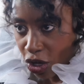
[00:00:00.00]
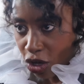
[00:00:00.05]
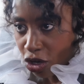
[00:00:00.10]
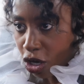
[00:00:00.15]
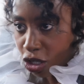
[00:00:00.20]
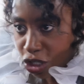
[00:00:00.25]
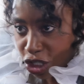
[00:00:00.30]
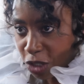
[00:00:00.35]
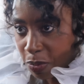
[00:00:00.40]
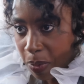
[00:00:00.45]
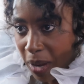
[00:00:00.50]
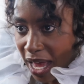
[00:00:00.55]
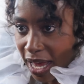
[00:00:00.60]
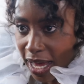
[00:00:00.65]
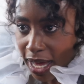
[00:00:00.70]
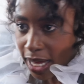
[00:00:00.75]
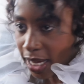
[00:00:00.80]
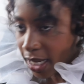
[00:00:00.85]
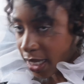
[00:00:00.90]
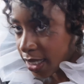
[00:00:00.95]
You're not just
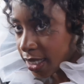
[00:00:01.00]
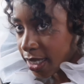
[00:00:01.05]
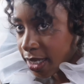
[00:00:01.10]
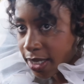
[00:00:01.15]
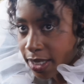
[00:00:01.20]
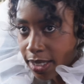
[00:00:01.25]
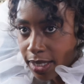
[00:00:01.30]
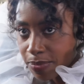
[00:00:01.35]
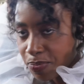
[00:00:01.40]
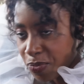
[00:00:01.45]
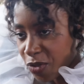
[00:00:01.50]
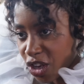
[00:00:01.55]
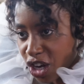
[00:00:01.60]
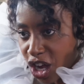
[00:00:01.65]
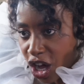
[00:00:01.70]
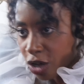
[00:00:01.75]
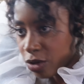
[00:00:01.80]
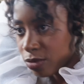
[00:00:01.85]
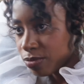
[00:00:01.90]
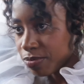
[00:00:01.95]
playing, you
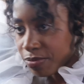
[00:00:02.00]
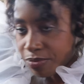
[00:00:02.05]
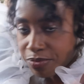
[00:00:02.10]
know,